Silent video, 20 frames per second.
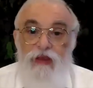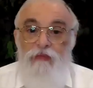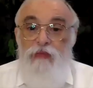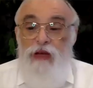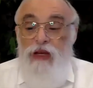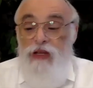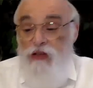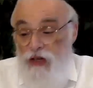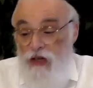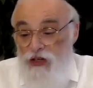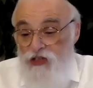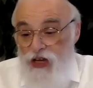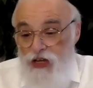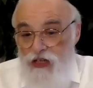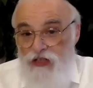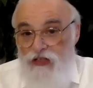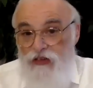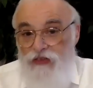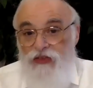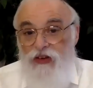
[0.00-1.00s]
But he's got to
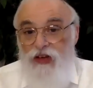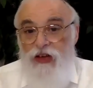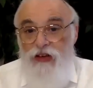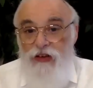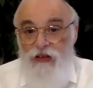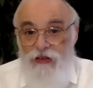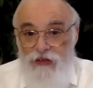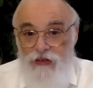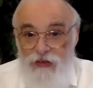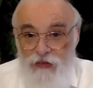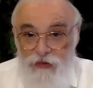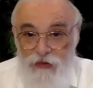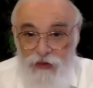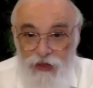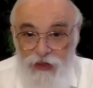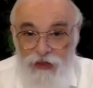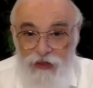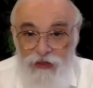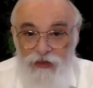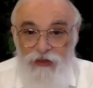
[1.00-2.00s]
justify it to
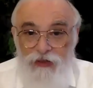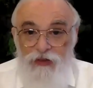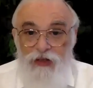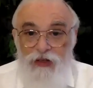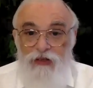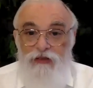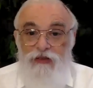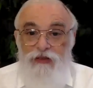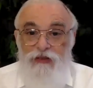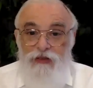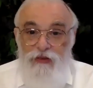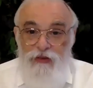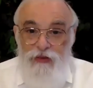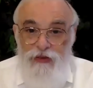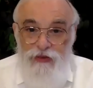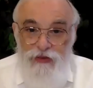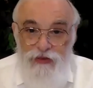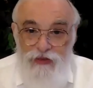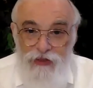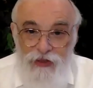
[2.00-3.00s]

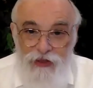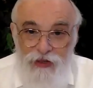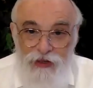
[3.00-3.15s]
his